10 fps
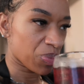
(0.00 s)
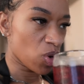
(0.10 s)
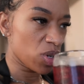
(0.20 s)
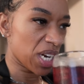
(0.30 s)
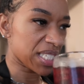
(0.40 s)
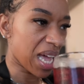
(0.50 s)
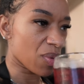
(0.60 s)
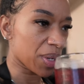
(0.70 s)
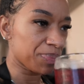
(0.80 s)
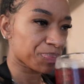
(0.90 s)
Oh, that's
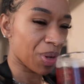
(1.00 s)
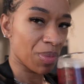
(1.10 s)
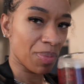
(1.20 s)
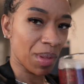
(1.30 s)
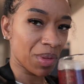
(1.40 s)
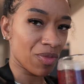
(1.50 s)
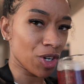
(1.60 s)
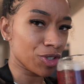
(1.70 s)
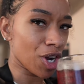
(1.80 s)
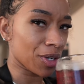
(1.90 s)
sour.
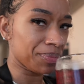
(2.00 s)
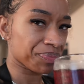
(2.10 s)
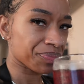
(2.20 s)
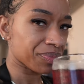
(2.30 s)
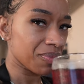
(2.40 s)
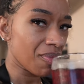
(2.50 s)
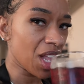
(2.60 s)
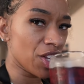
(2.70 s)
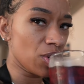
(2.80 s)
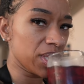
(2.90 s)
Real tart.
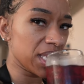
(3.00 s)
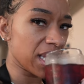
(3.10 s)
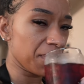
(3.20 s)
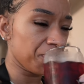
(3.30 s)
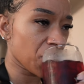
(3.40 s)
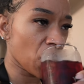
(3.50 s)
You know what it tastes like?